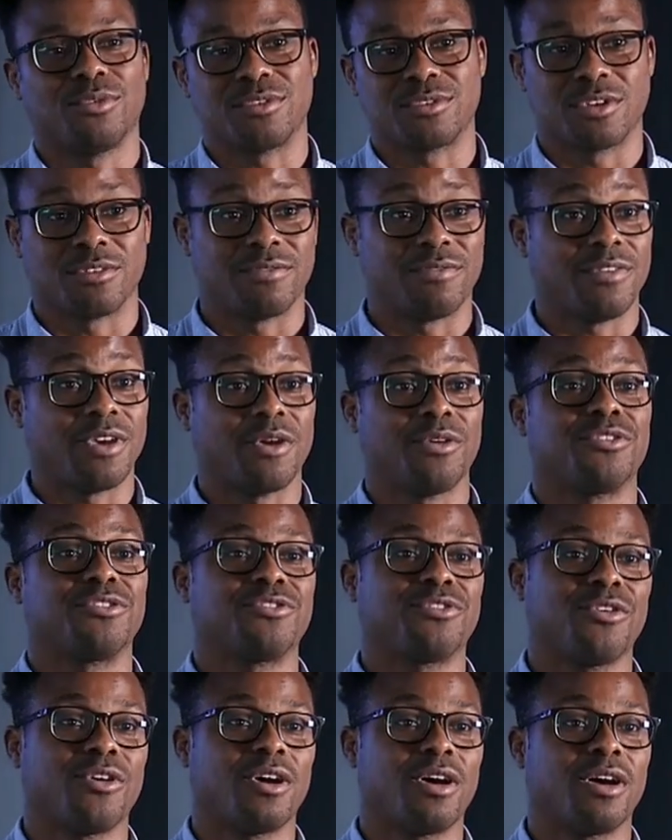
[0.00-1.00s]
We saw very
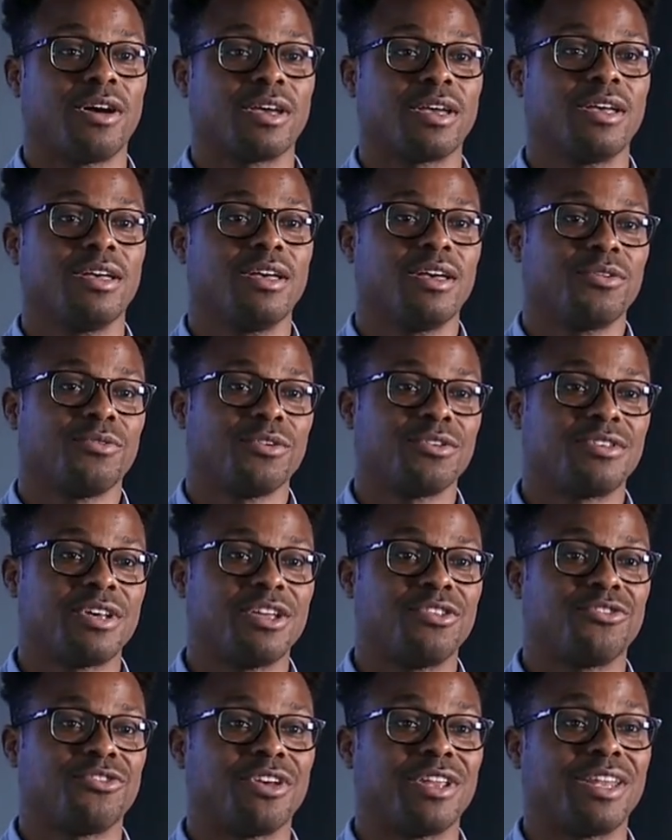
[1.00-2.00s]
strong
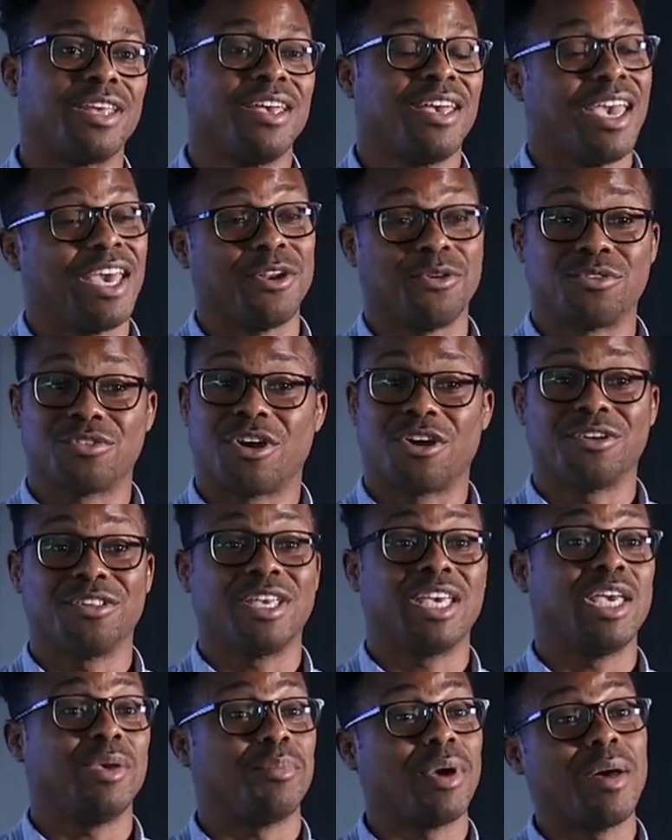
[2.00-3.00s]
retention, and it was hard
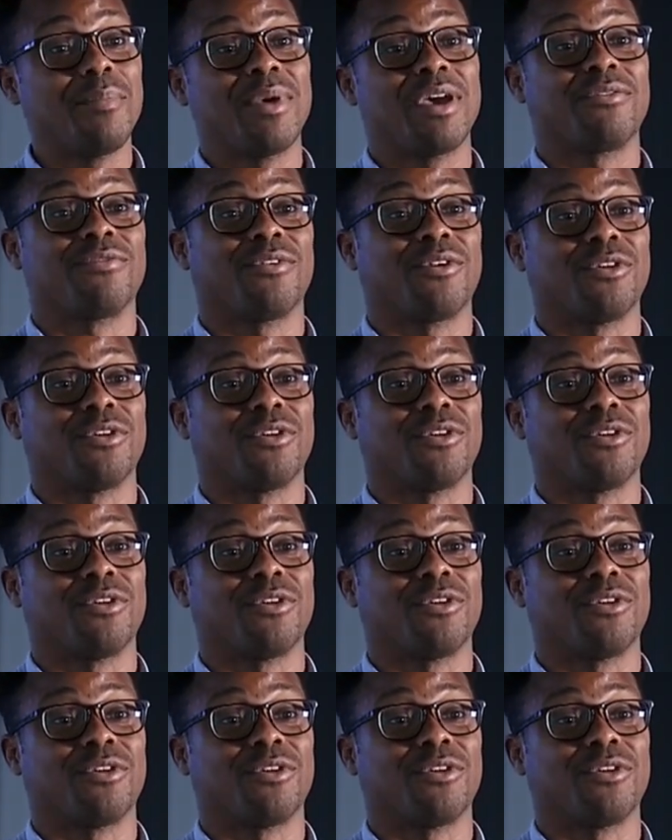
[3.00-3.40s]
to keep up at